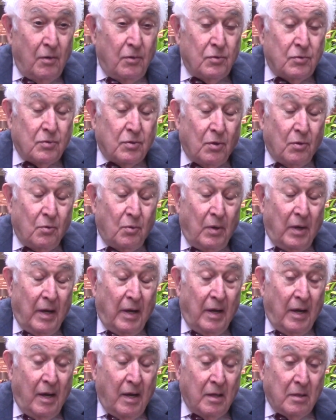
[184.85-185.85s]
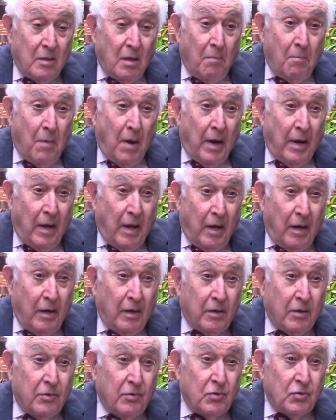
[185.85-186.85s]
So
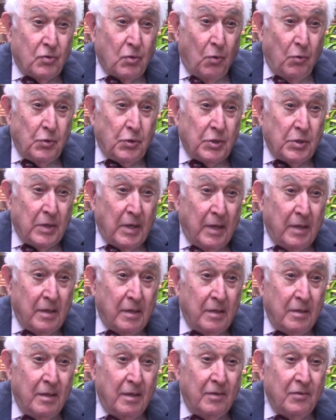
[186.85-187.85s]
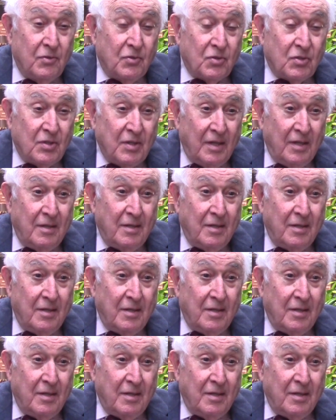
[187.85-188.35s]
antibiotic-associated C.